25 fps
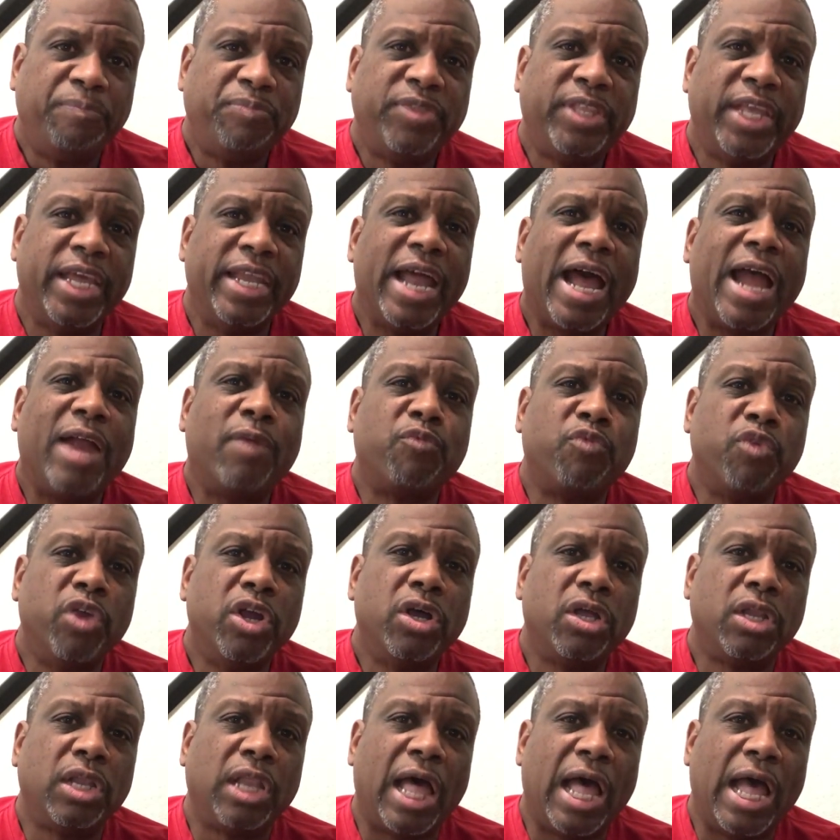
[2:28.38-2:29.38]
then I
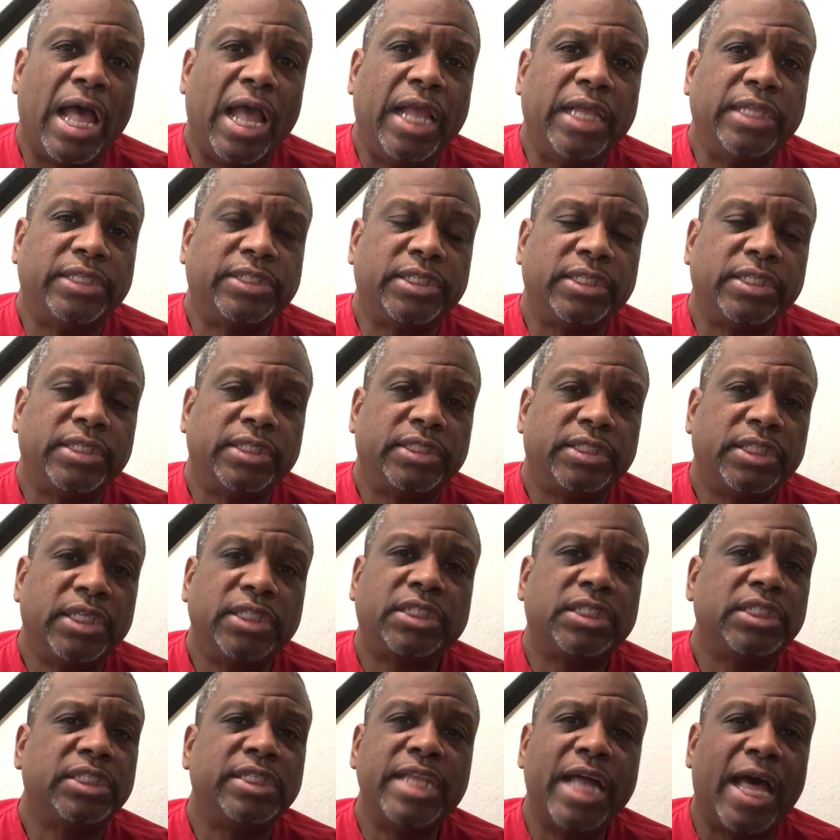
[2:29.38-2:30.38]
realize
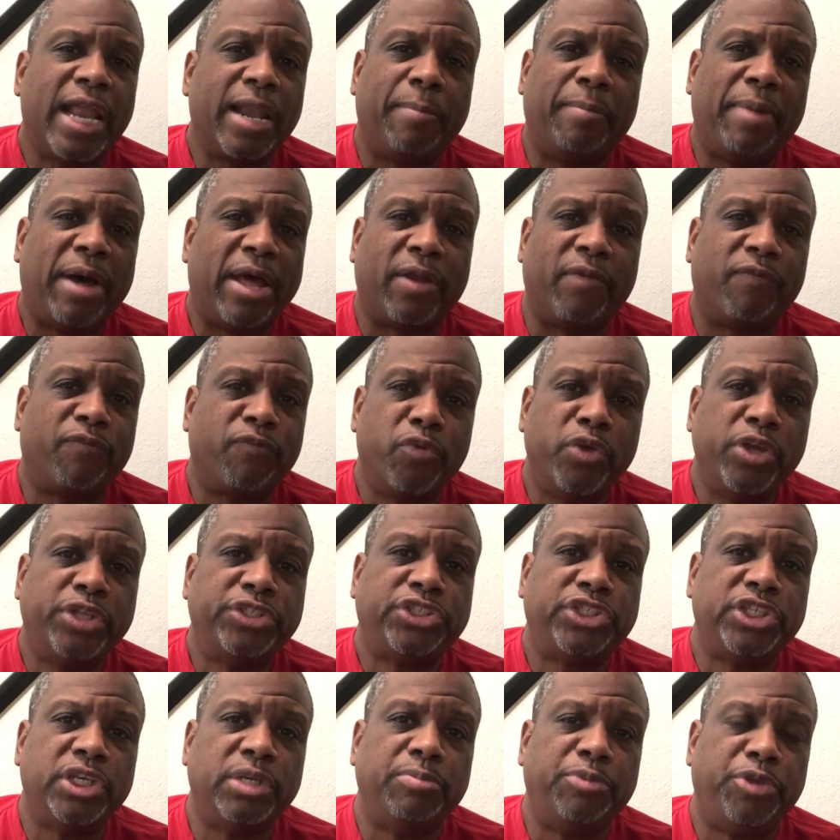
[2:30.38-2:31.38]
this is not about a
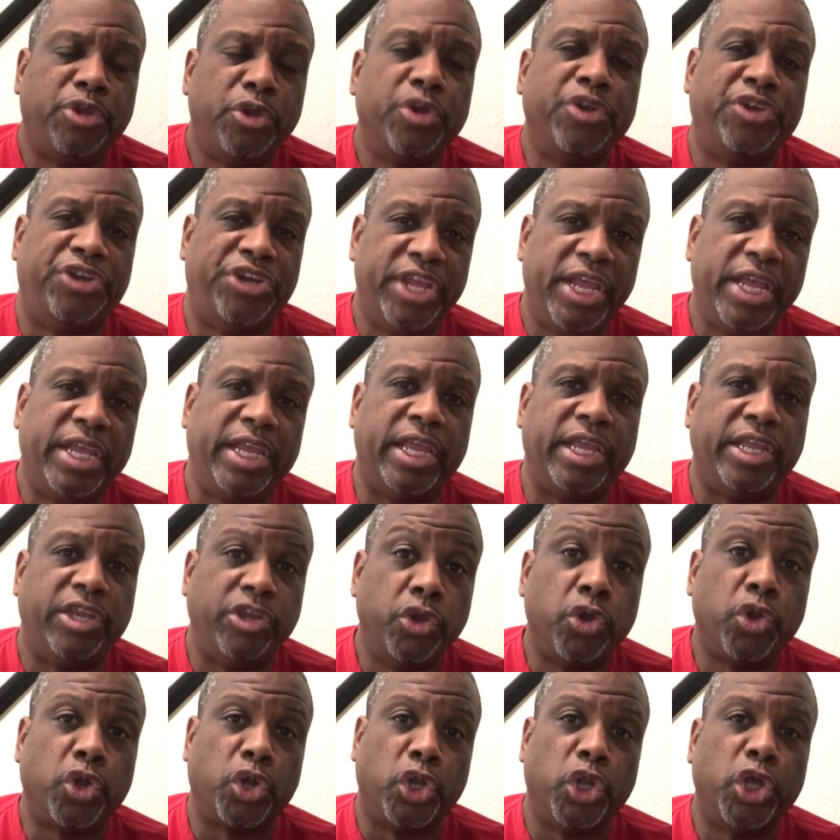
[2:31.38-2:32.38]
friendship. You're digging,
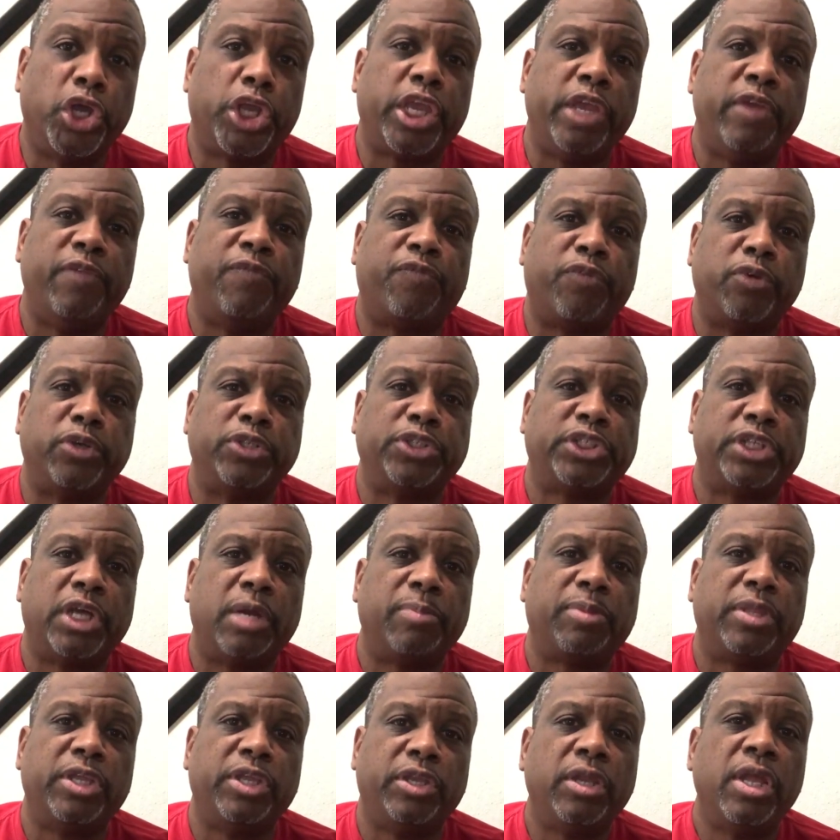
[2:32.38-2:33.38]
you're looking for
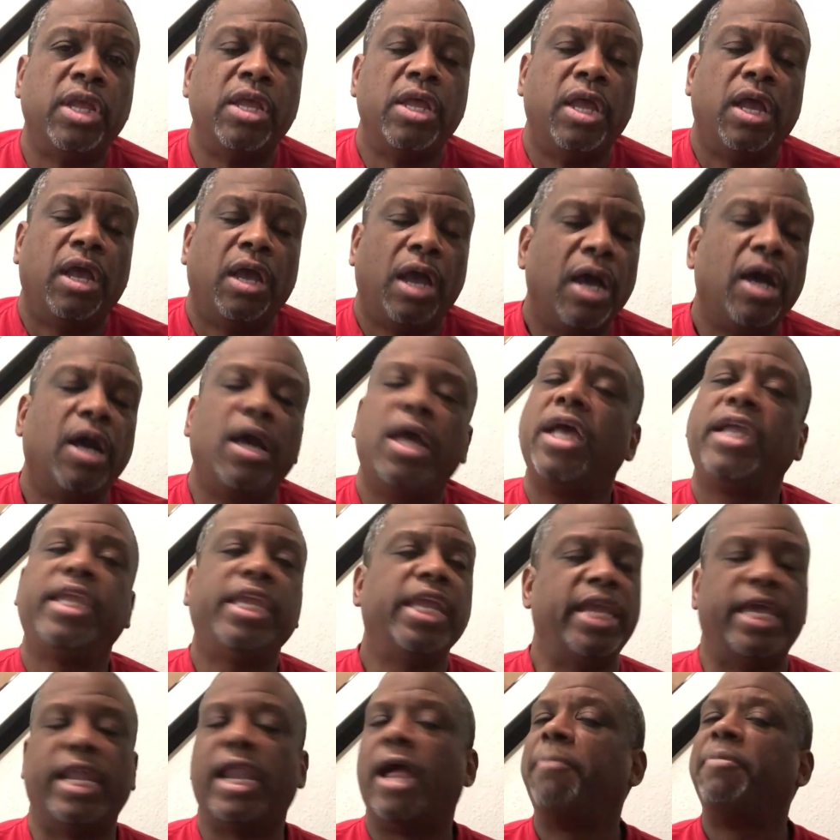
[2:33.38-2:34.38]
something. Uh,
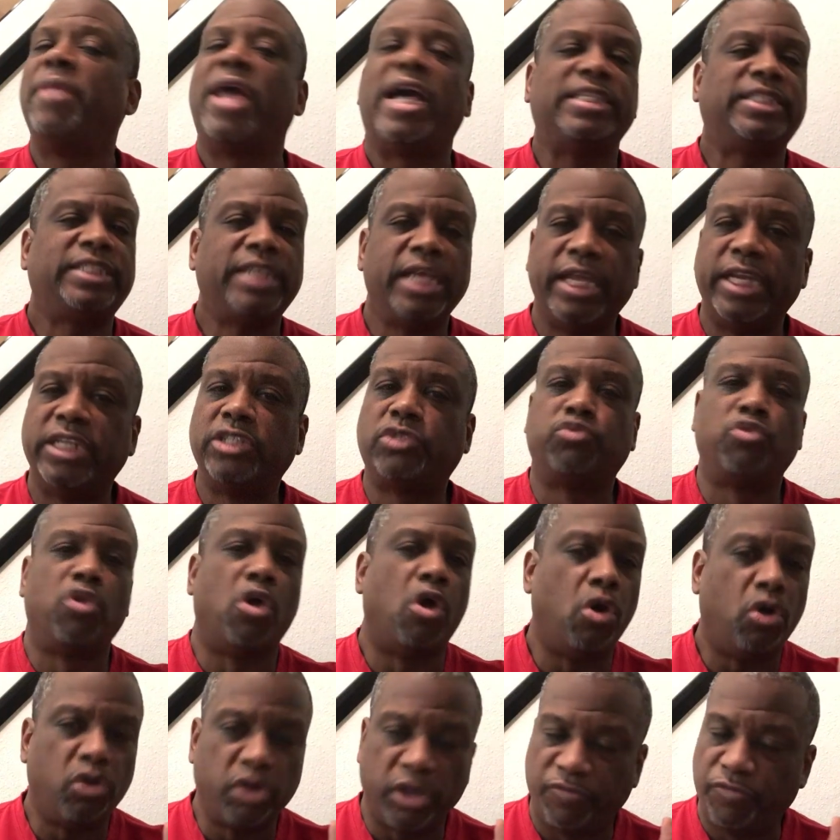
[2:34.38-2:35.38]
again, I'm not saying it's
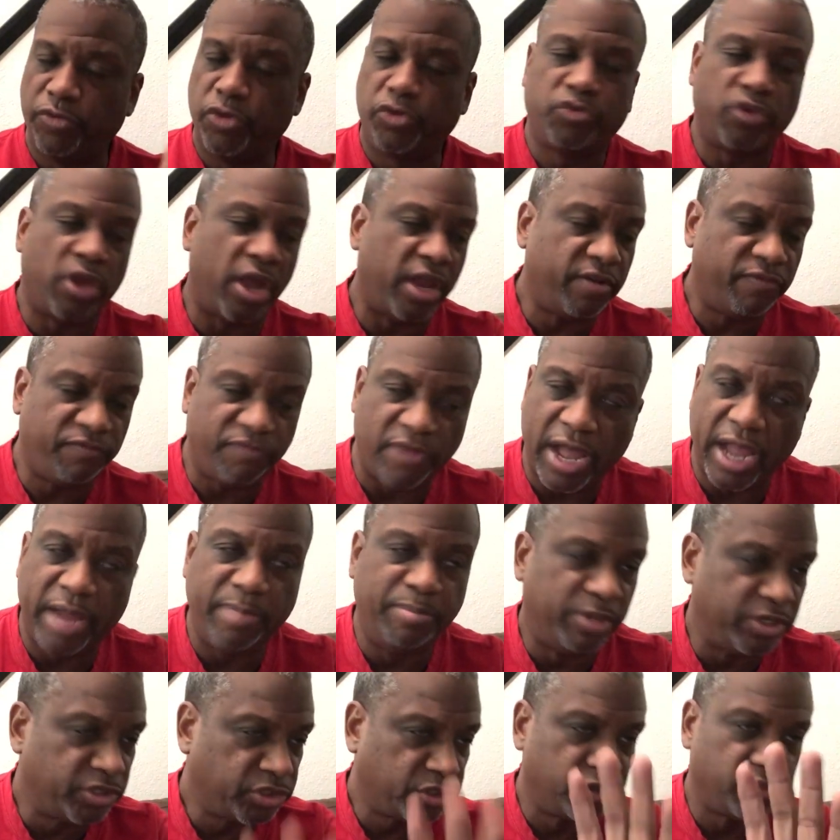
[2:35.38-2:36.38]
wrong if you're trying to
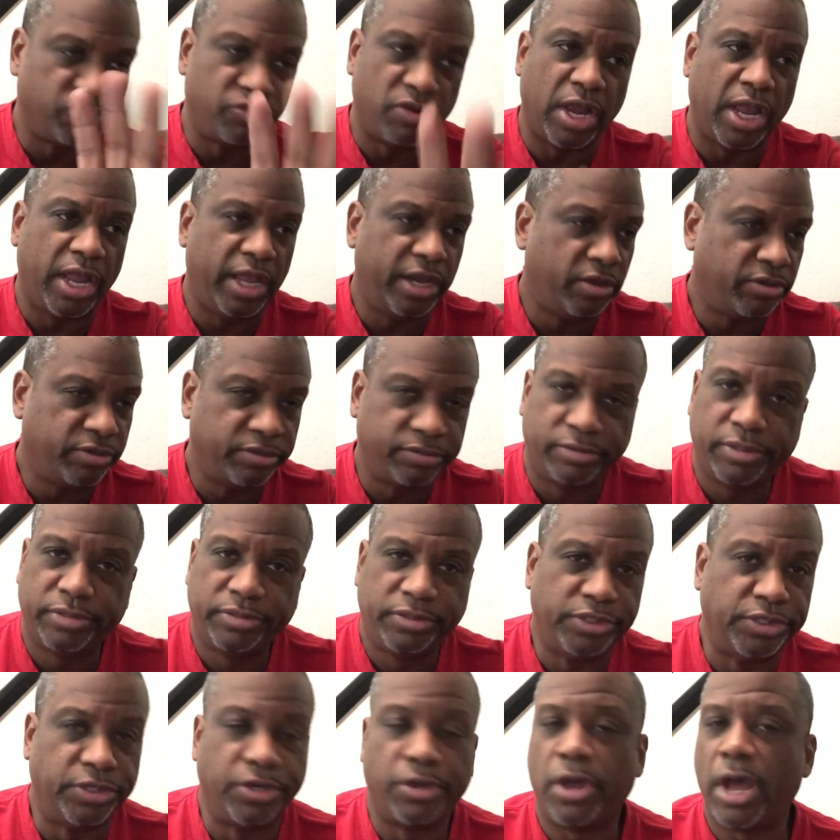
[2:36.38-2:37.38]
find Mr. Right or,
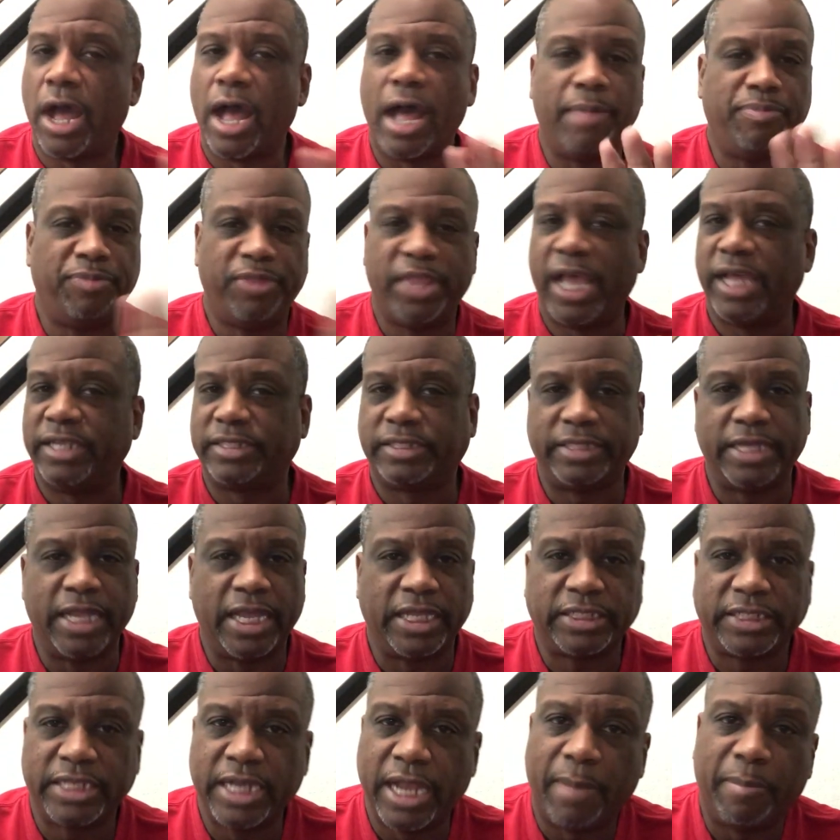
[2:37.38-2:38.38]
you know, I, that's
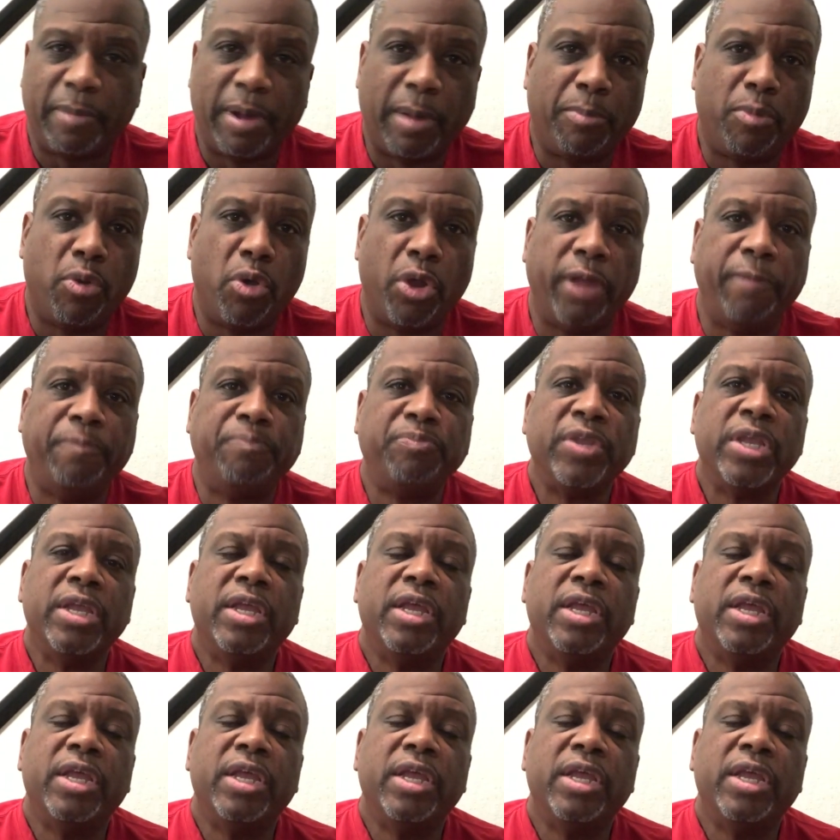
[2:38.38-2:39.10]
that's not my point.